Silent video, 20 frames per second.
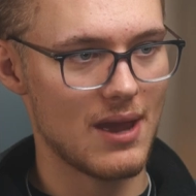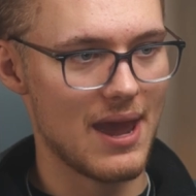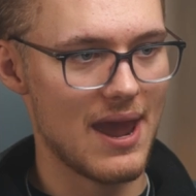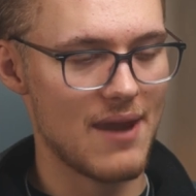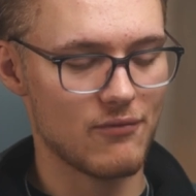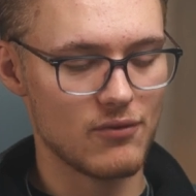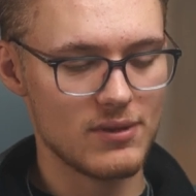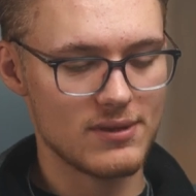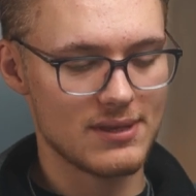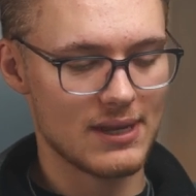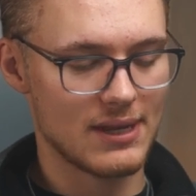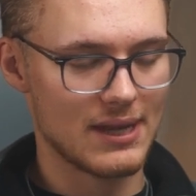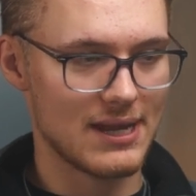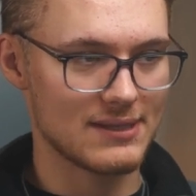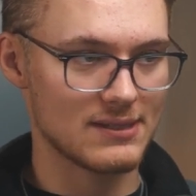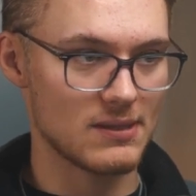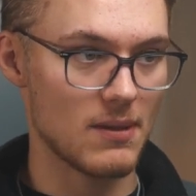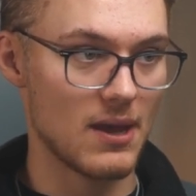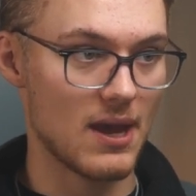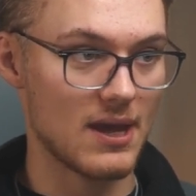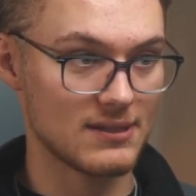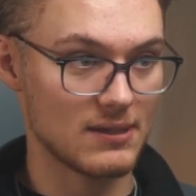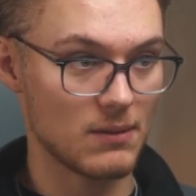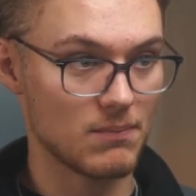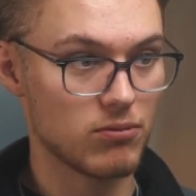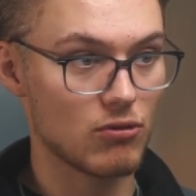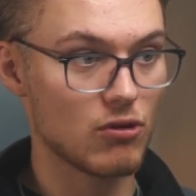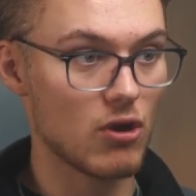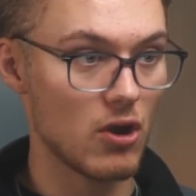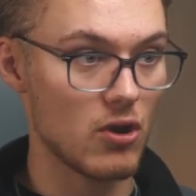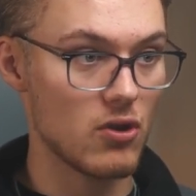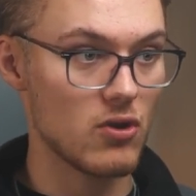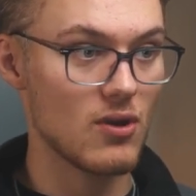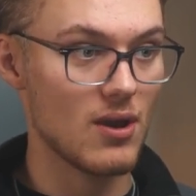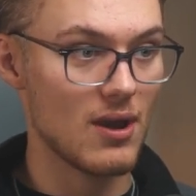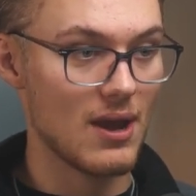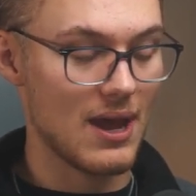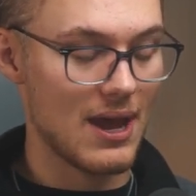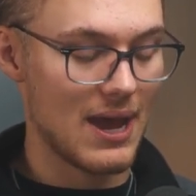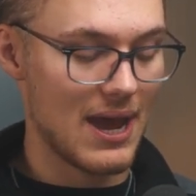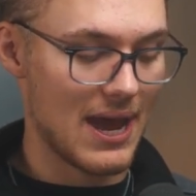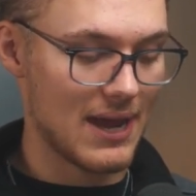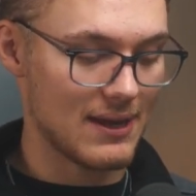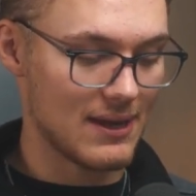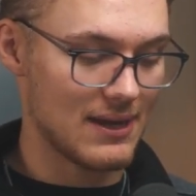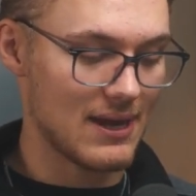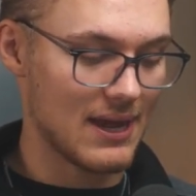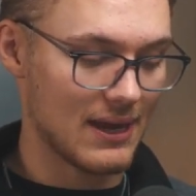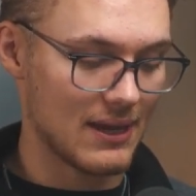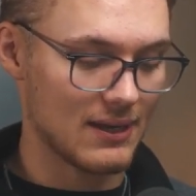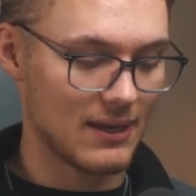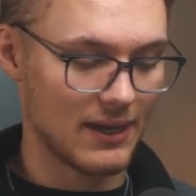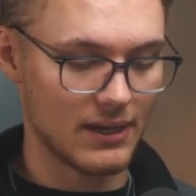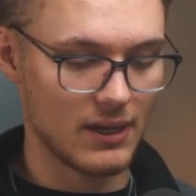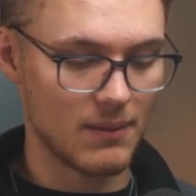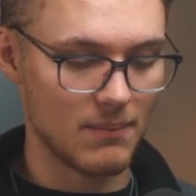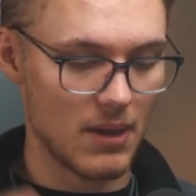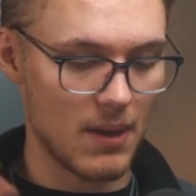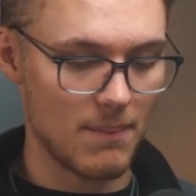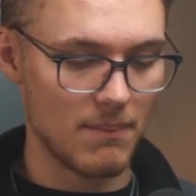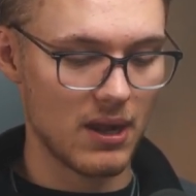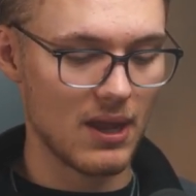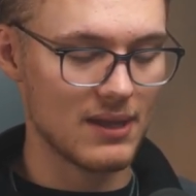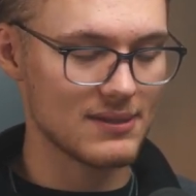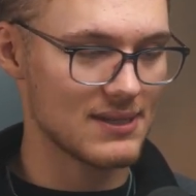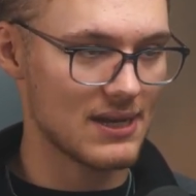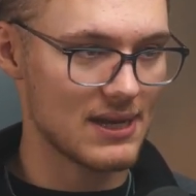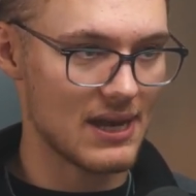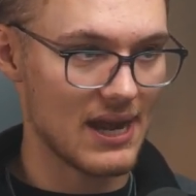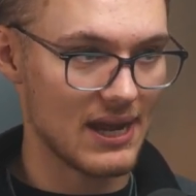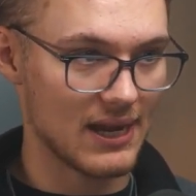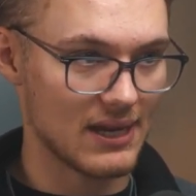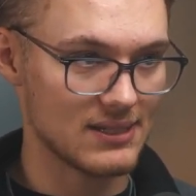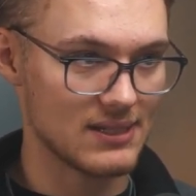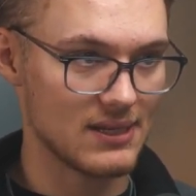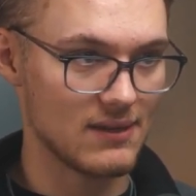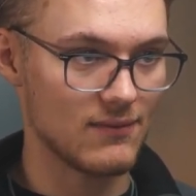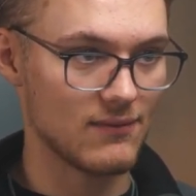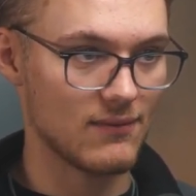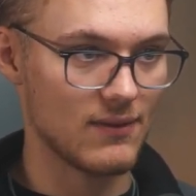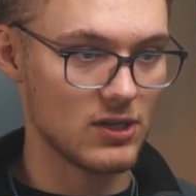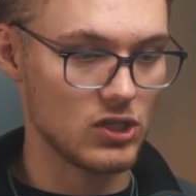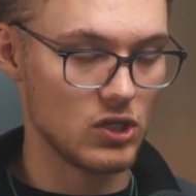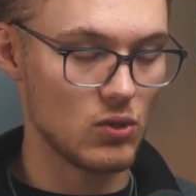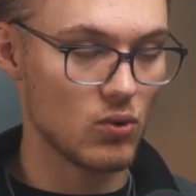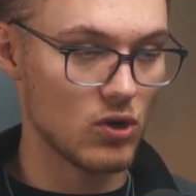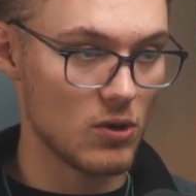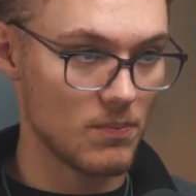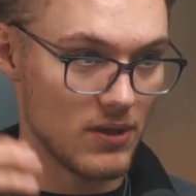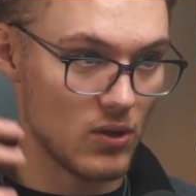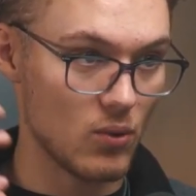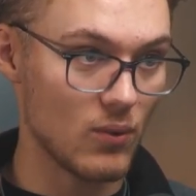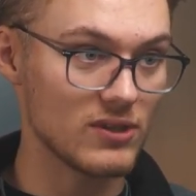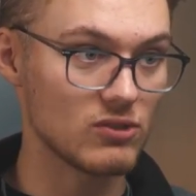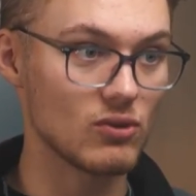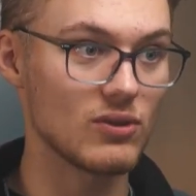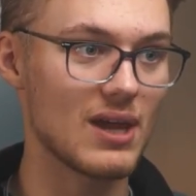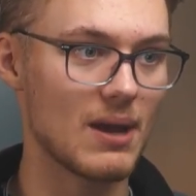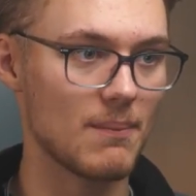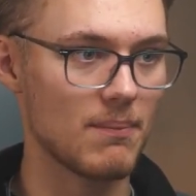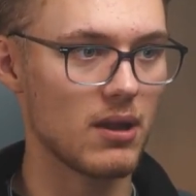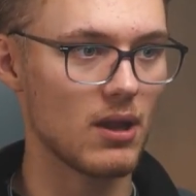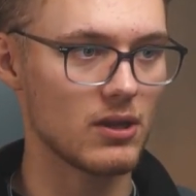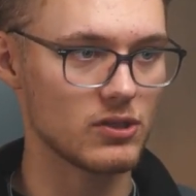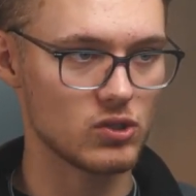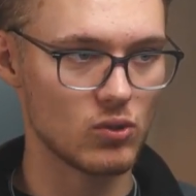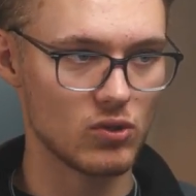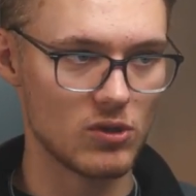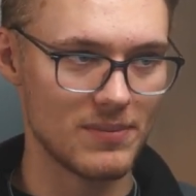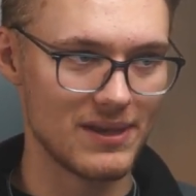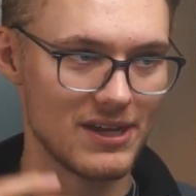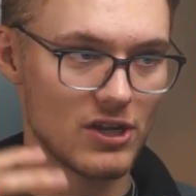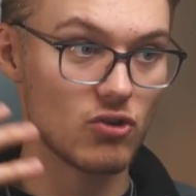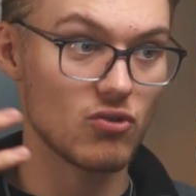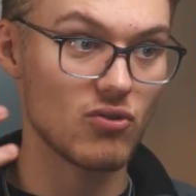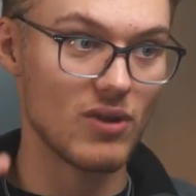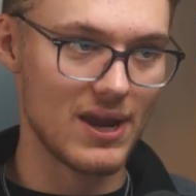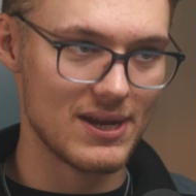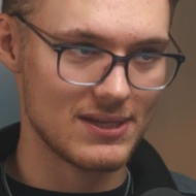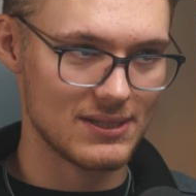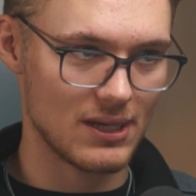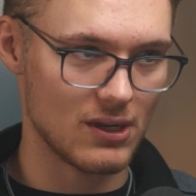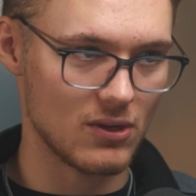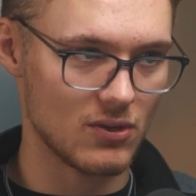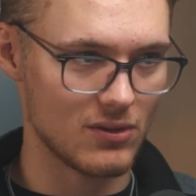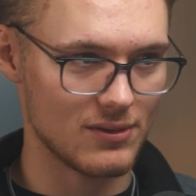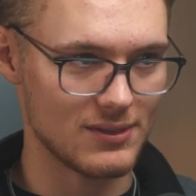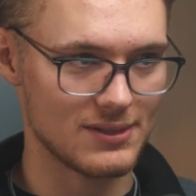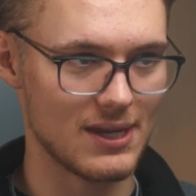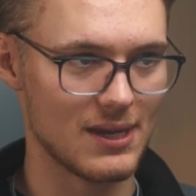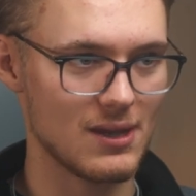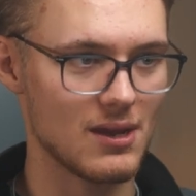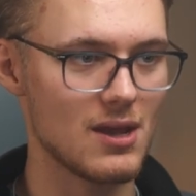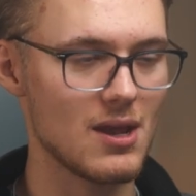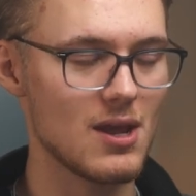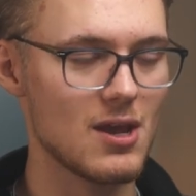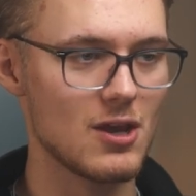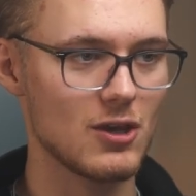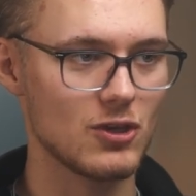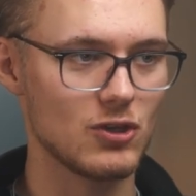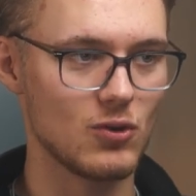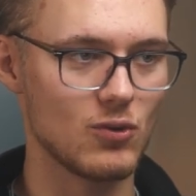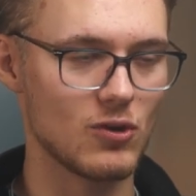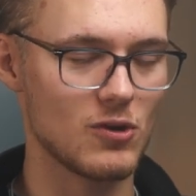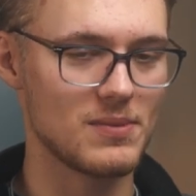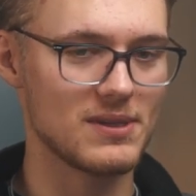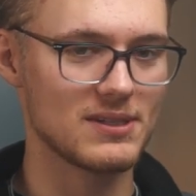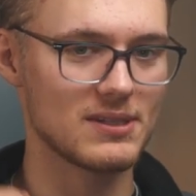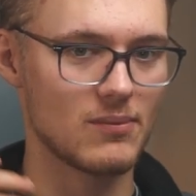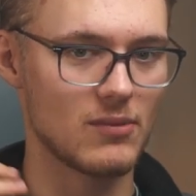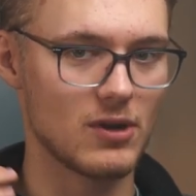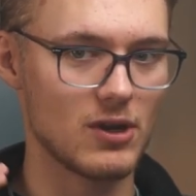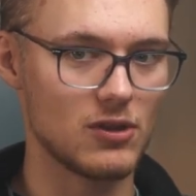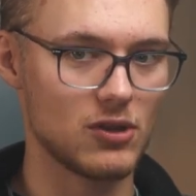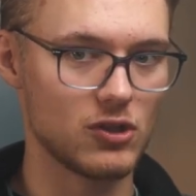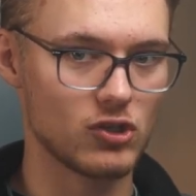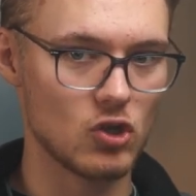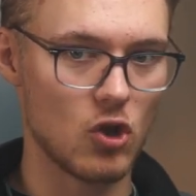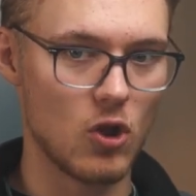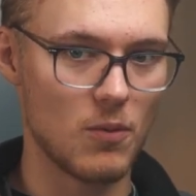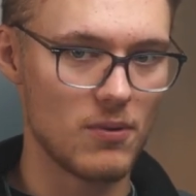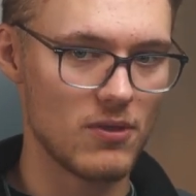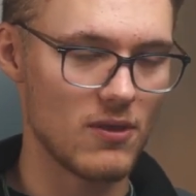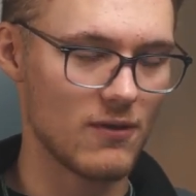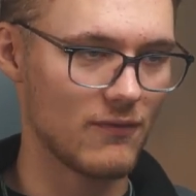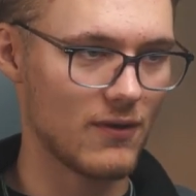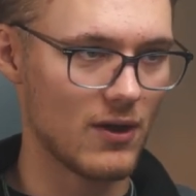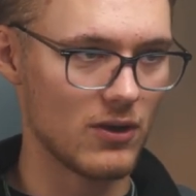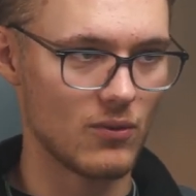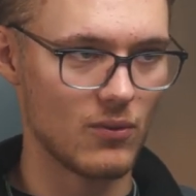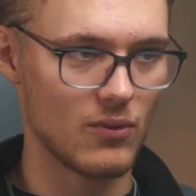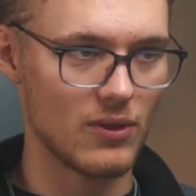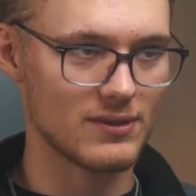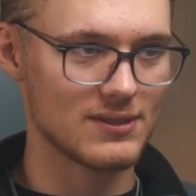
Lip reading: Everything has a pro and a plus and a negative, and you want to be always on that plus. You want to be creating content. You want to be someone at the top of the funnel